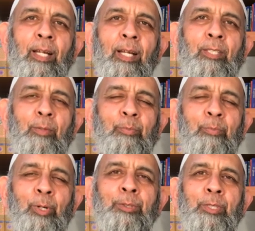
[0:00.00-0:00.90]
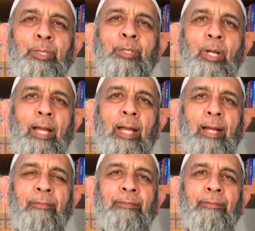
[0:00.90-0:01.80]
it's important to
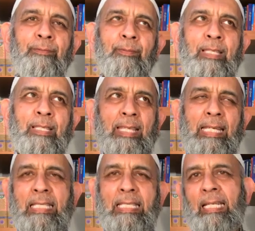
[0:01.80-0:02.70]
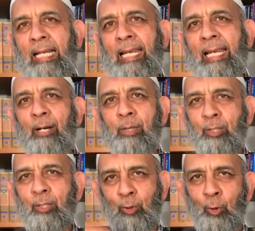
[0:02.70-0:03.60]
have things that allow
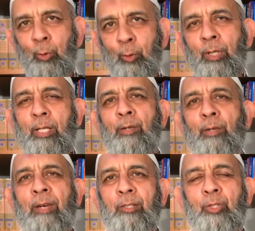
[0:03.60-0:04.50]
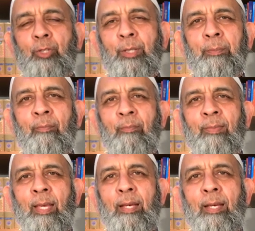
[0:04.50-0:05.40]
us slow release of energy,
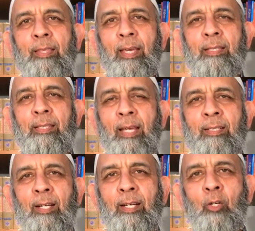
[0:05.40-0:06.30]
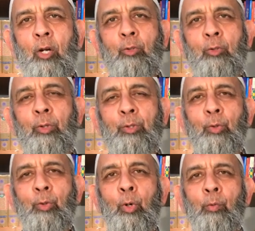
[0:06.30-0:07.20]
things that are not going
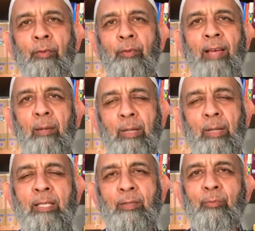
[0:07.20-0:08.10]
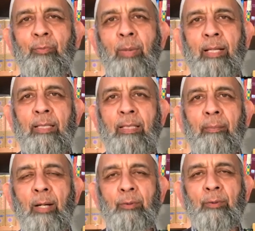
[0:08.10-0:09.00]
to overwhelm us by the
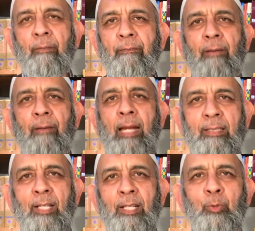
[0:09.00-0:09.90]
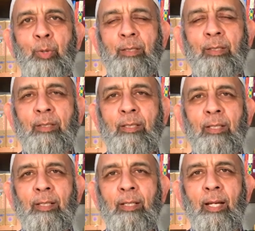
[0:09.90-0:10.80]
amount of fat that's present,
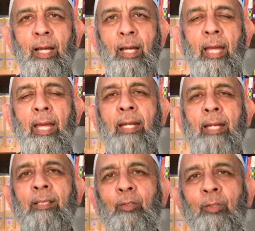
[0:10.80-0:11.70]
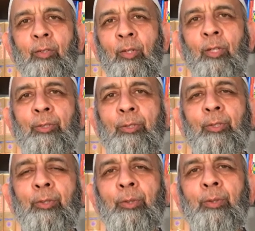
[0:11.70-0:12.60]
and
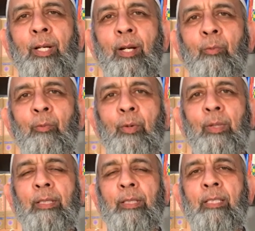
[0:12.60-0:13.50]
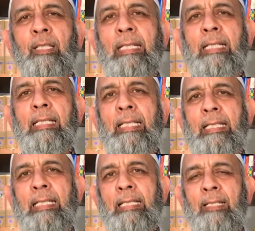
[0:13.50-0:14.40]
also we will need to eat things